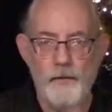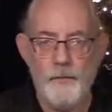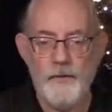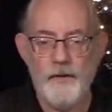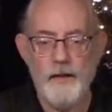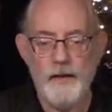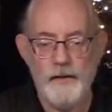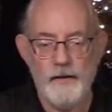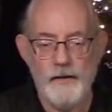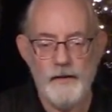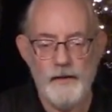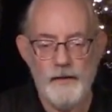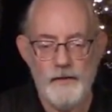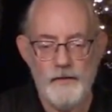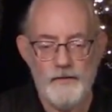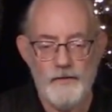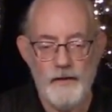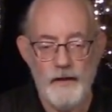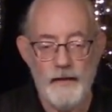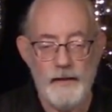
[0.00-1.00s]
the beginning
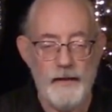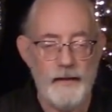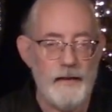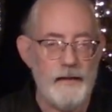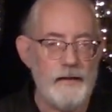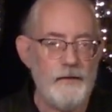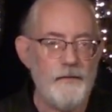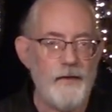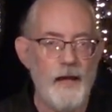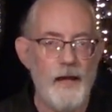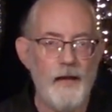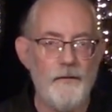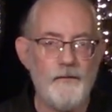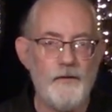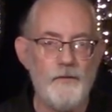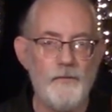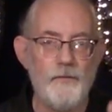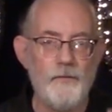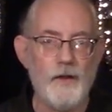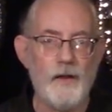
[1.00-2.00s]
is. And again, if I have
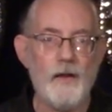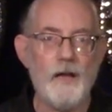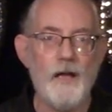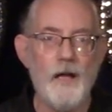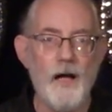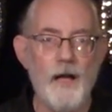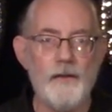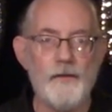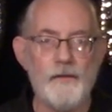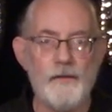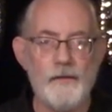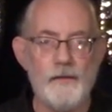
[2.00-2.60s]
to do a cut